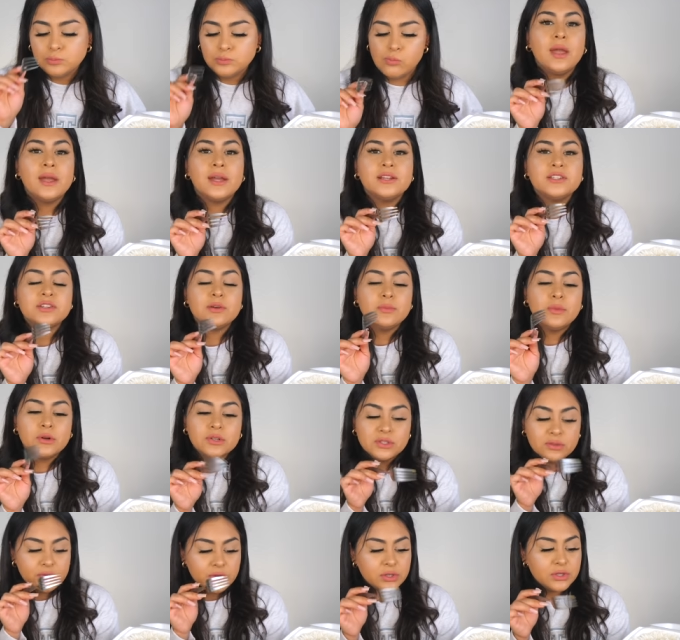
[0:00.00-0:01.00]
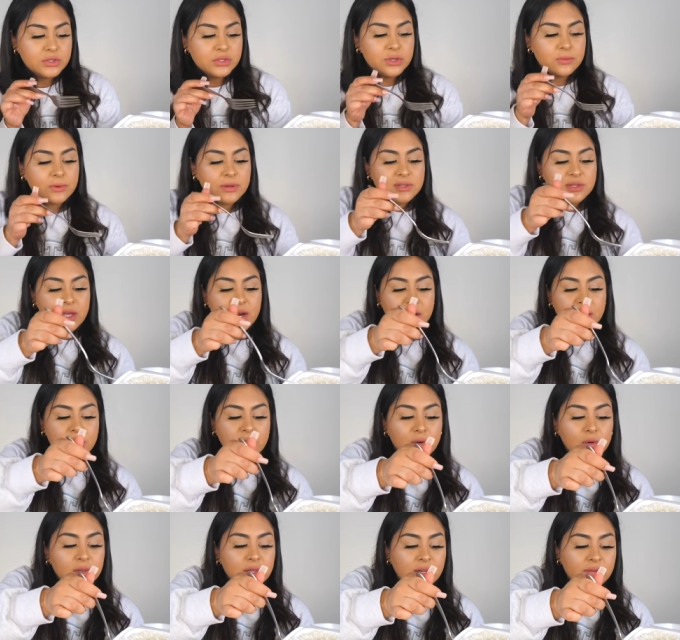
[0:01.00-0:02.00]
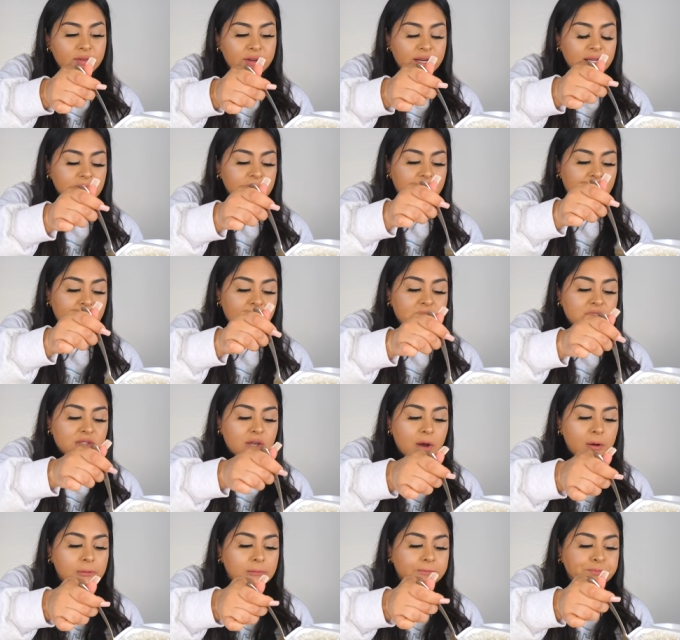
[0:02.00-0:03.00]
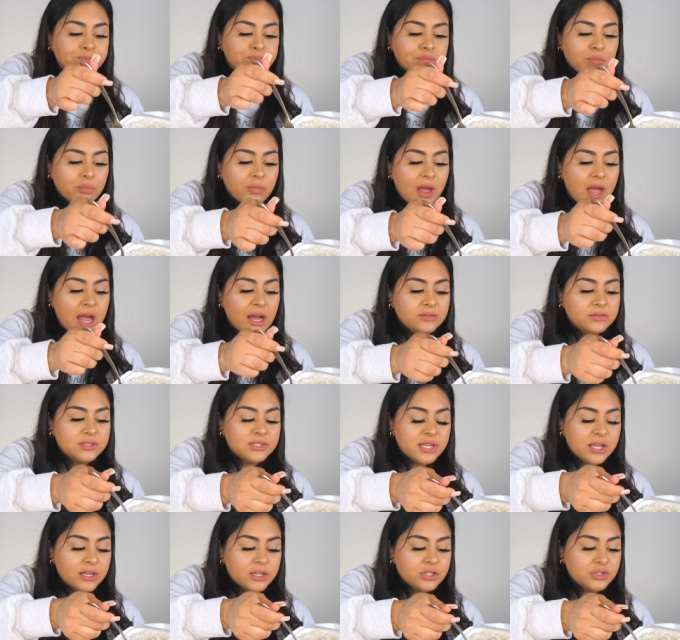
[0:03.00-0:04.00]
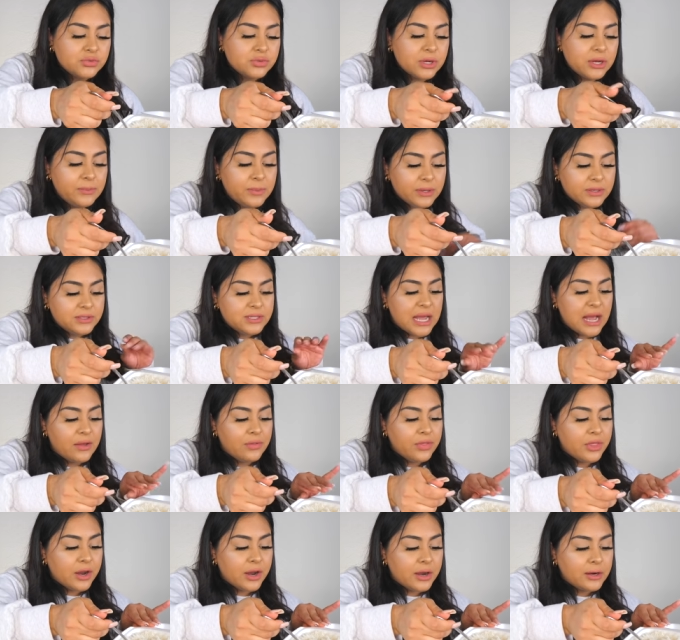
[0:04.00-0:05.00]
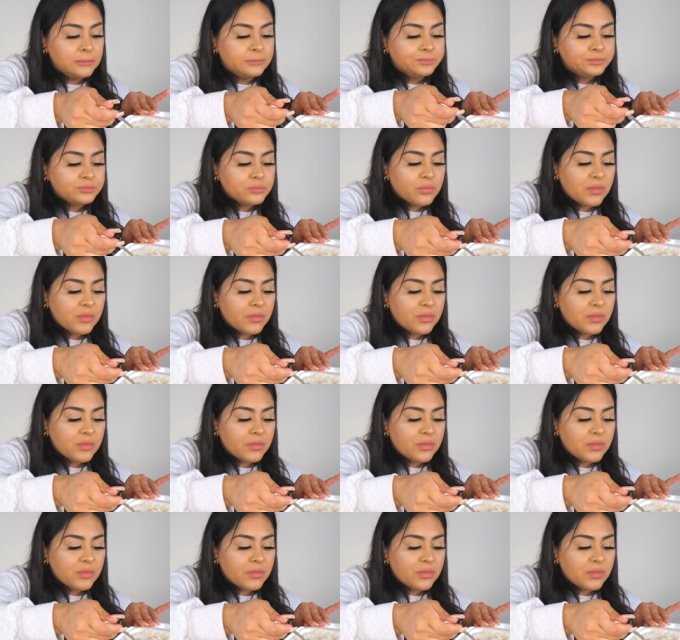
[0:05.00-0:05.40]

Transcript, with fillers: and most of the YouTubers that I know live in LA, so I have to take a trip down there.